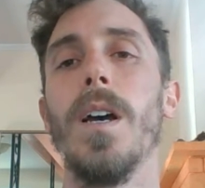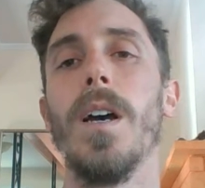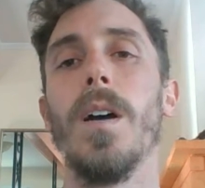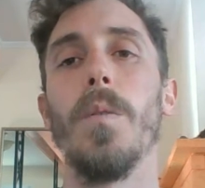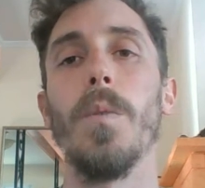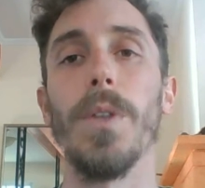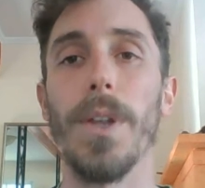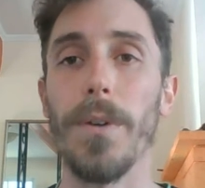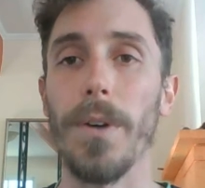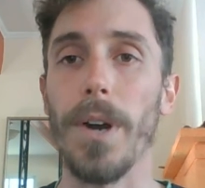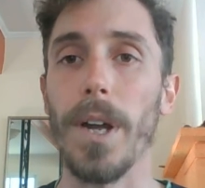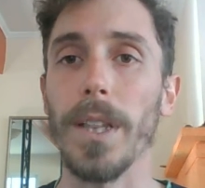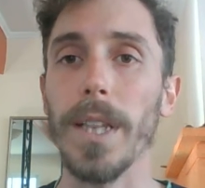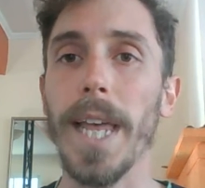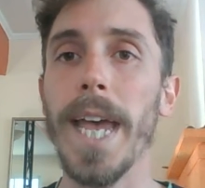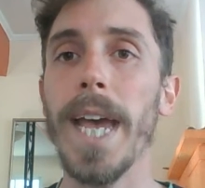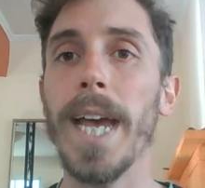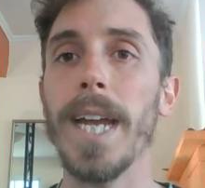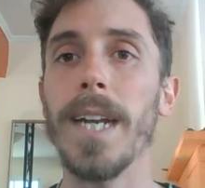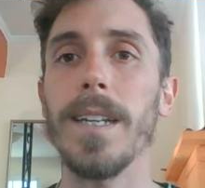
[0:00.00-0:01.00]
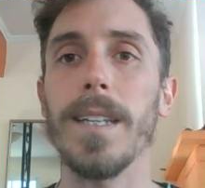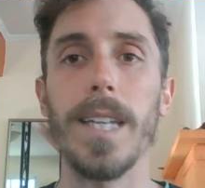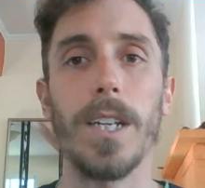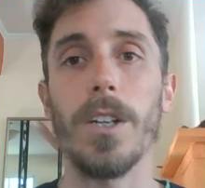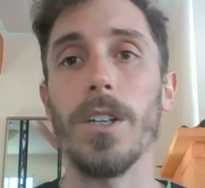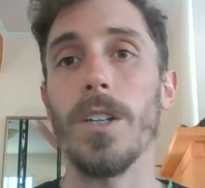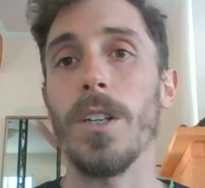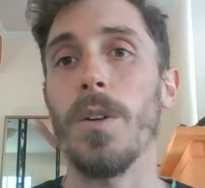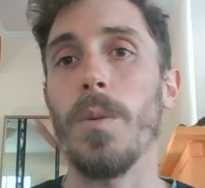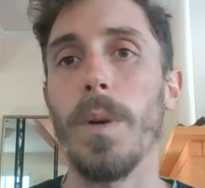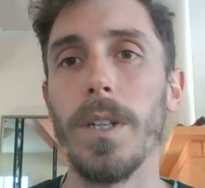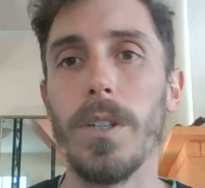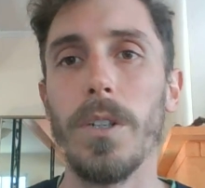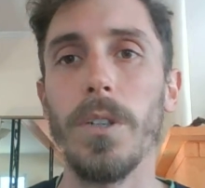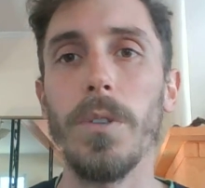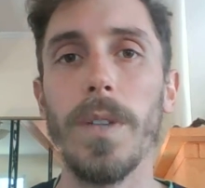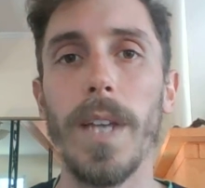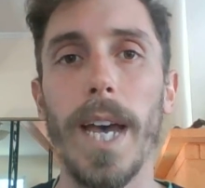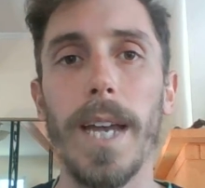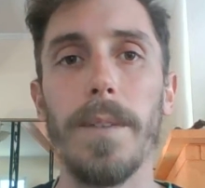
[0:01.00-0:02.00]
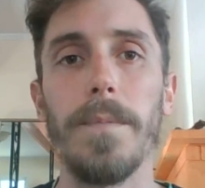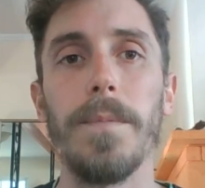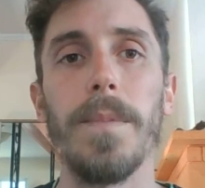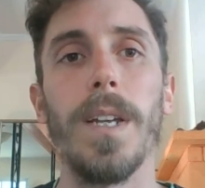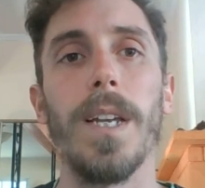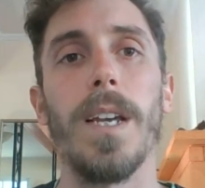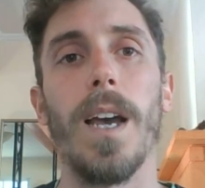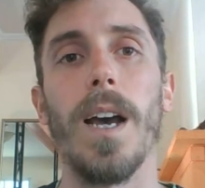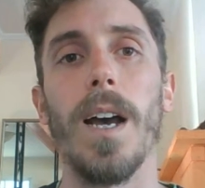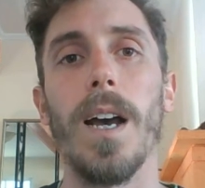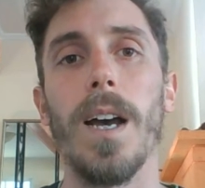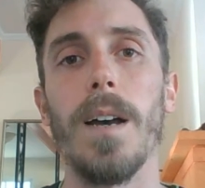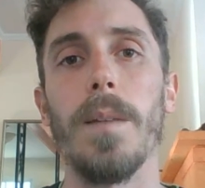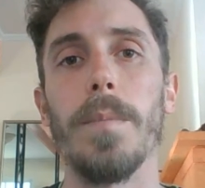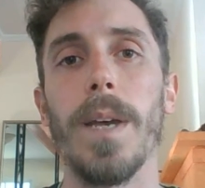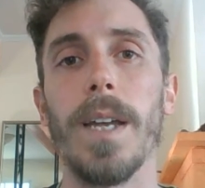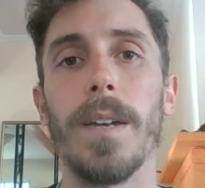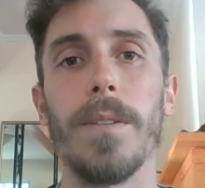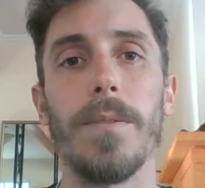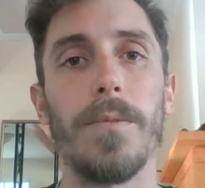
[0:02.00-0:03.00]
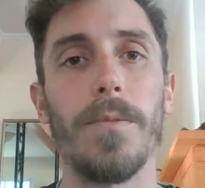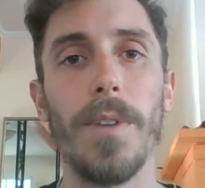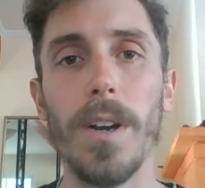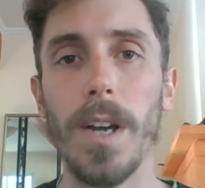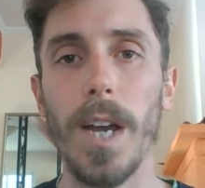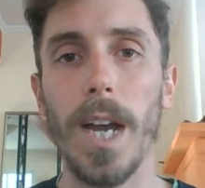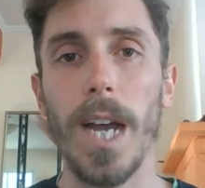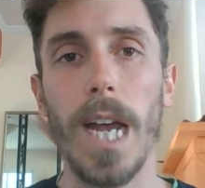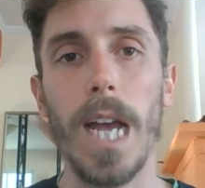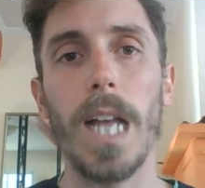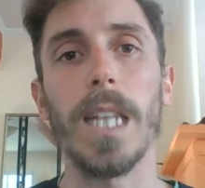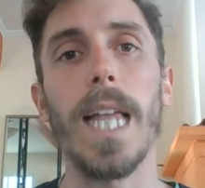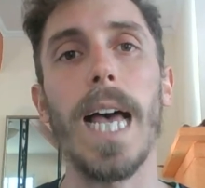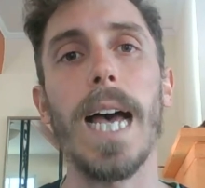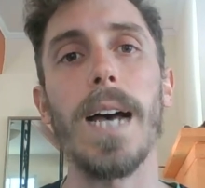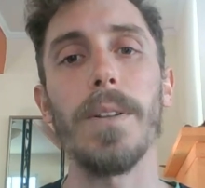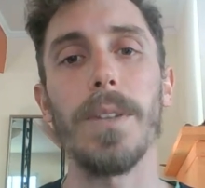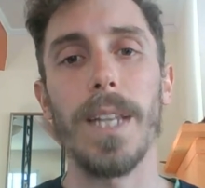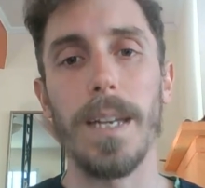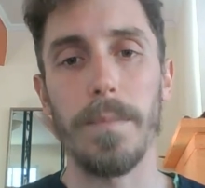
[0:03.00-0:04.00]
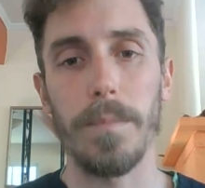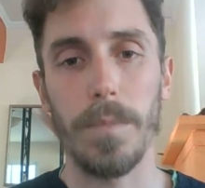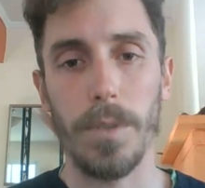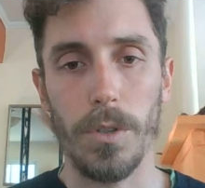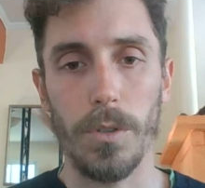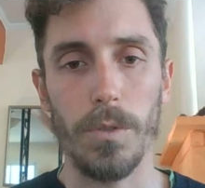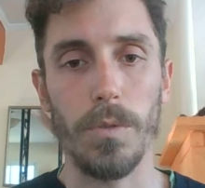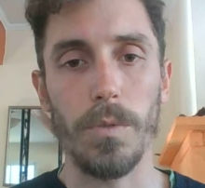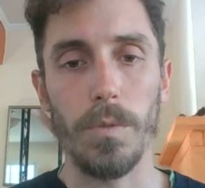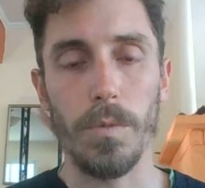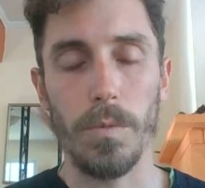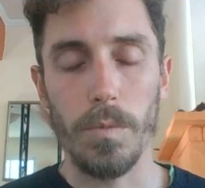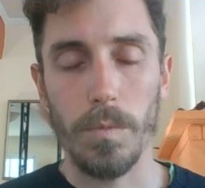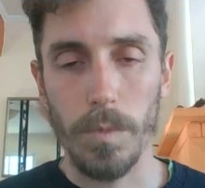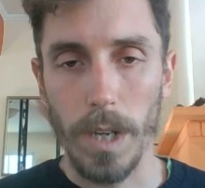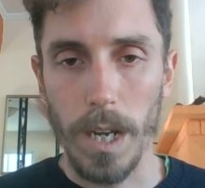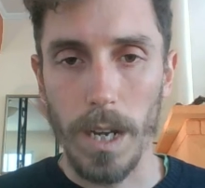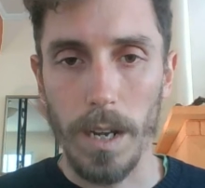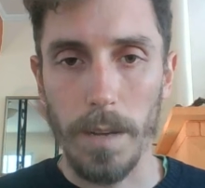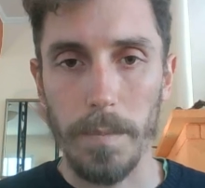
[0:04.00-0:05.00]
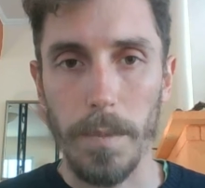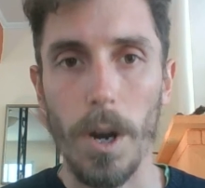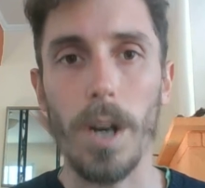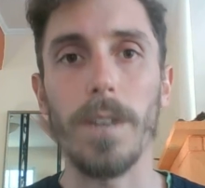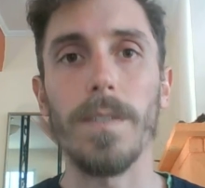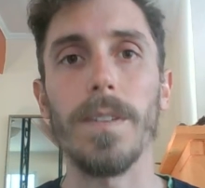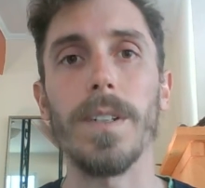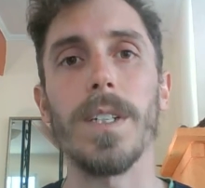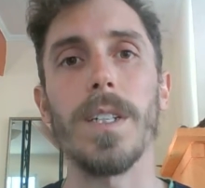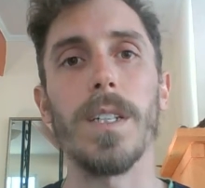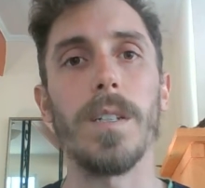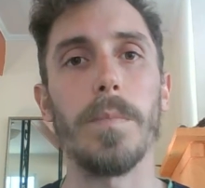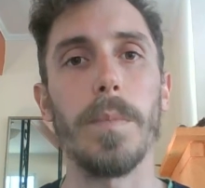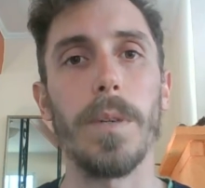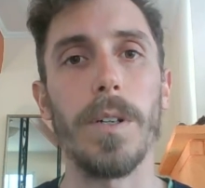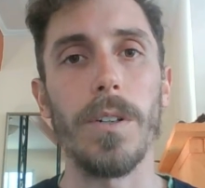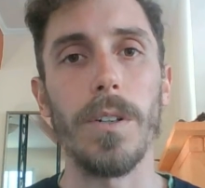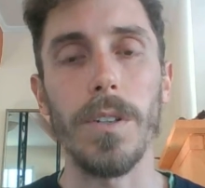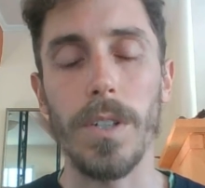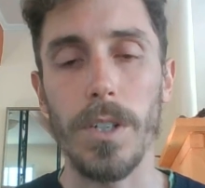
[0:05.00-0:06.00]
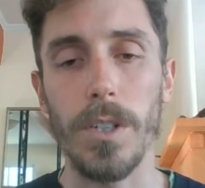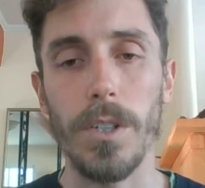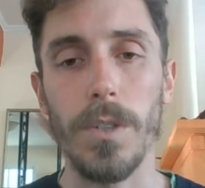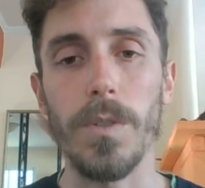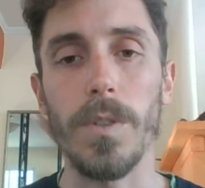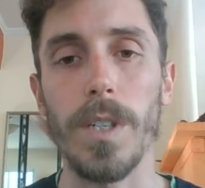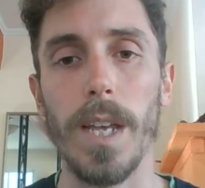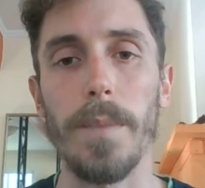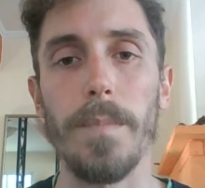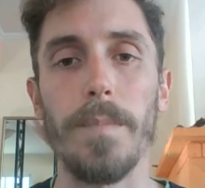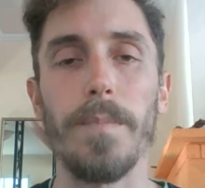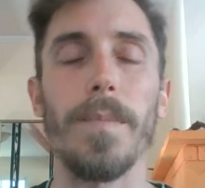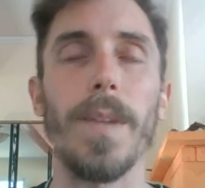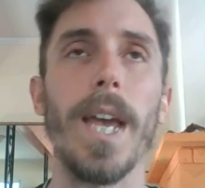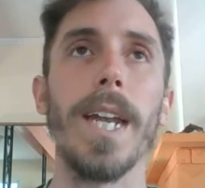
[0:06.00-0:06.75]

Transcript: When they were on land, they couldn't quite do that, and fungi allowed them to harvest these minerals and use them.